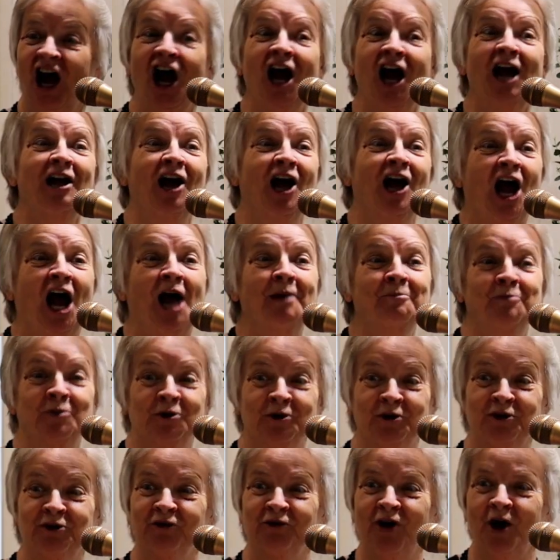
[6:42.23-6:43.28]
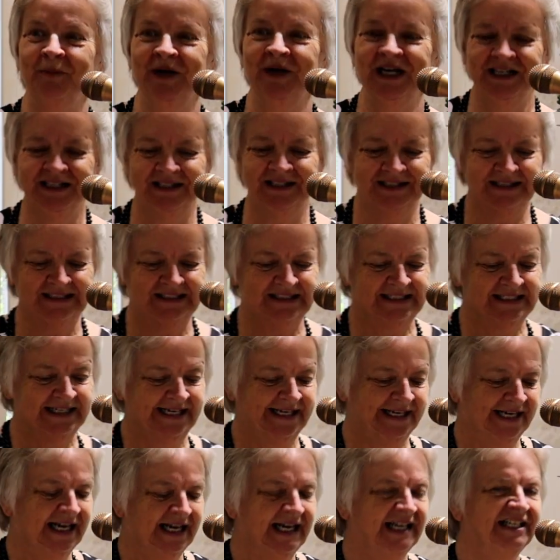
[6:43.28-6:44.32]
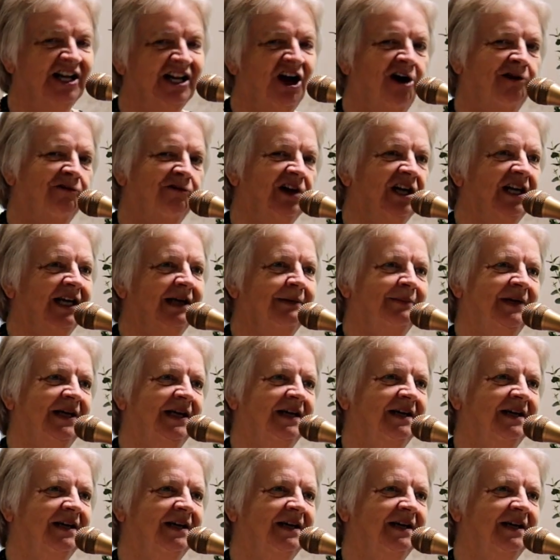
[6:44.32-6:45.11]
I'm worth robbing? Not really,